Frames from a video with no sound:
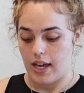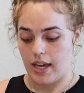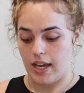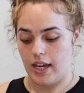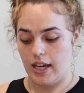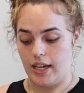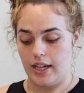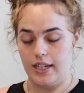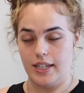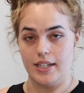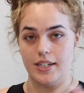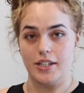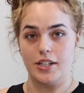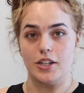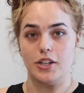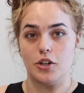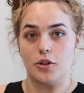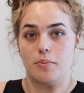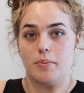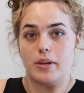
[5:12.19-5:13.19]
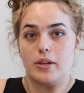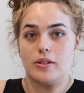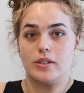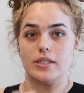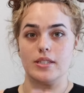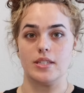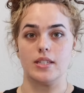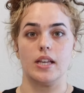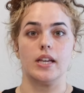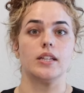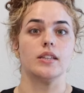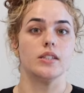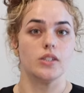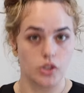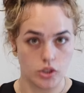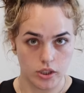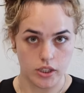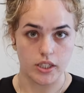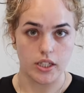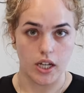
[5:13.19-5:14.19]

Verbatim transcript: and your meal is like literally